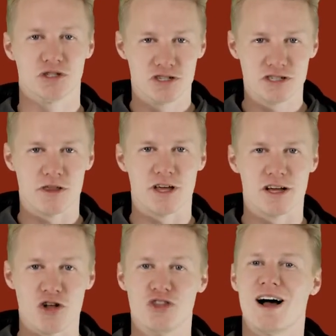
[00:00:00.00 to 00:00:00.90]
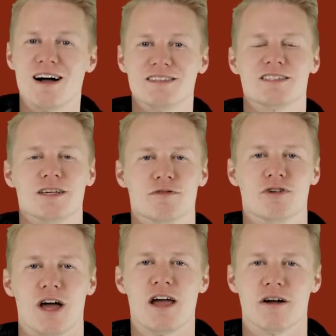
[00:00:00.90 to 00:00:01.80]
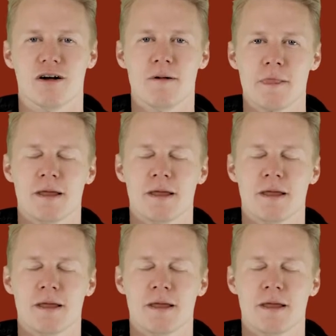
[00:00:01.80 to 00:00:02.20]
There is a thing called non-sinful anger.